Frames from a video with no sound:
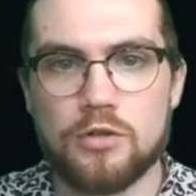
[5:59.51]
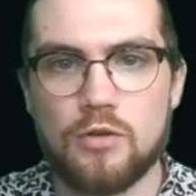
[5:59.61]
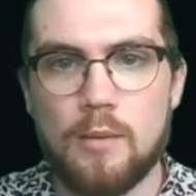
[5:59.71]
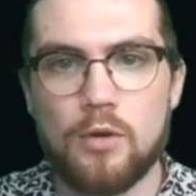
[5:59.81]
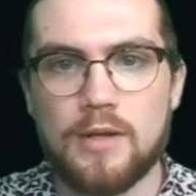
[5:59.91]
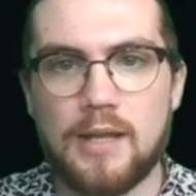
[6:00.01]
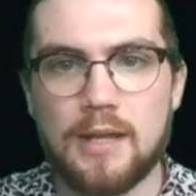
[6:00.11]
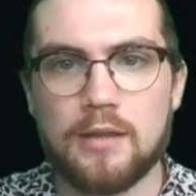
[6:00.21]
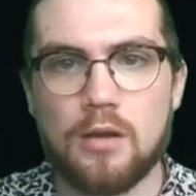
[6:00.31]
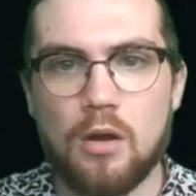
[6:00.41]
So I'm going to
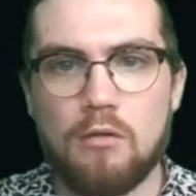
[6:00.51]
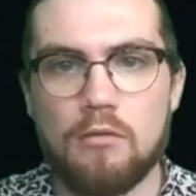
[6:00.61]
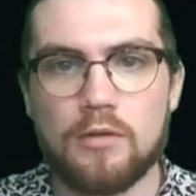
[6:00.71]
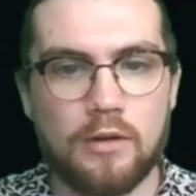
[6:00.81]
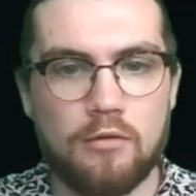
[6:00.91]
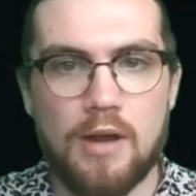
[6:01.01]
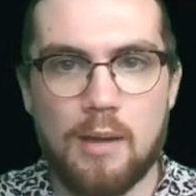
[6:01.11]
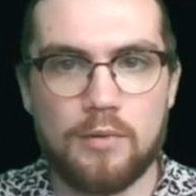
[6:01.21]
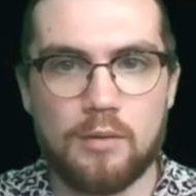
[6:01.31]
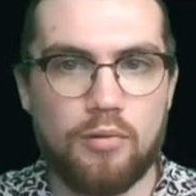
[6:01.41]
take the crab.
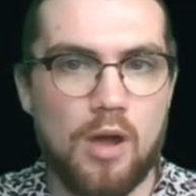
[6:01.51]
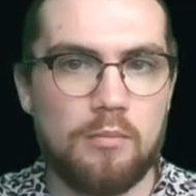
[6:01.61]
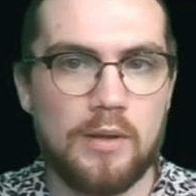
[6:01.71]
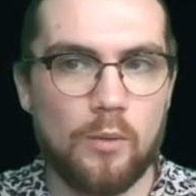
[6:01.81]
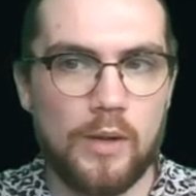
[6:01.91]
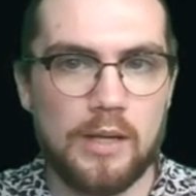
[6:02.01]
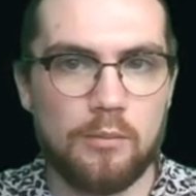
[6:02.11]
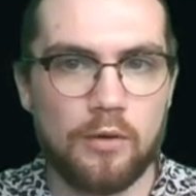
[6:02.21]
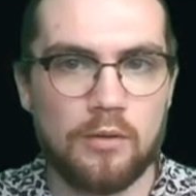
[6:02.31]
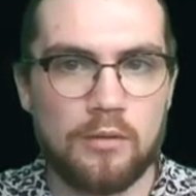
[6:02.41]
It'll probably wheel,
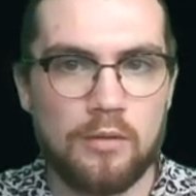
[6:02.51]
but